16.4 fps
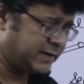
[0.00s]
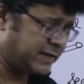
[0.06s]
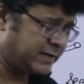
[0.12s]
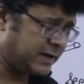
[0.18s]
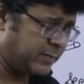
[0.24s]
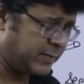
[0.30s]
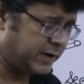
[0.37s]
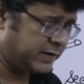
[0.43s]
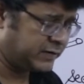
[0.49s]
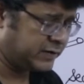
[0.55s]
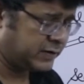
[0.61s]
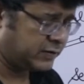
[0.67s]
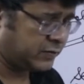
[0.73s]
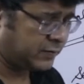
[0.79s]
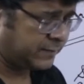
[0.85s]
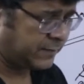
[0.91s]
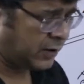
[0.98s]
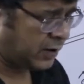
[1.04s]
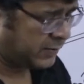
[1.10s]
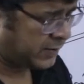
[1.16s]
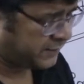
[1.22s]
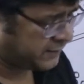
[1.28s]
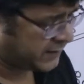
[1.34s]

as I mentioned, to form a